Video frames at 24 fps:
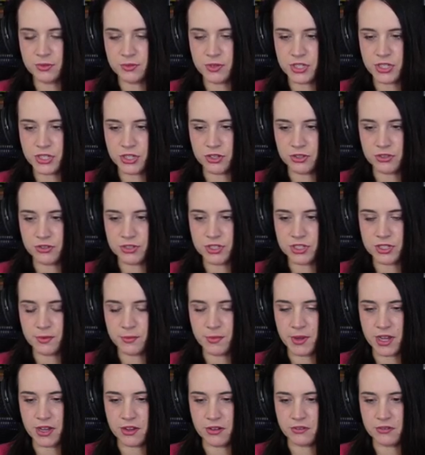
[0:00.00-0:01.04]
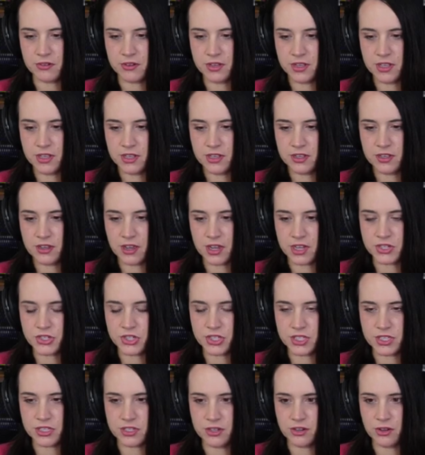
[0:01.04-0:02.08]
to each other somehow. I
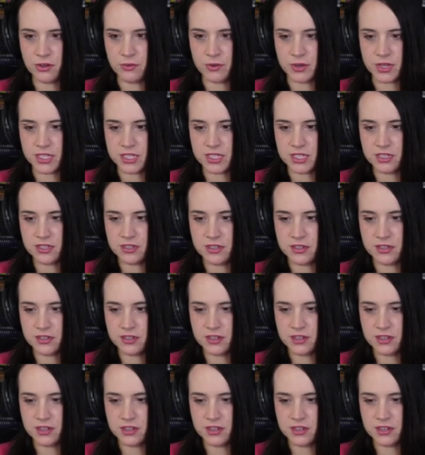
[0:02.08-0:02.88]
just know it.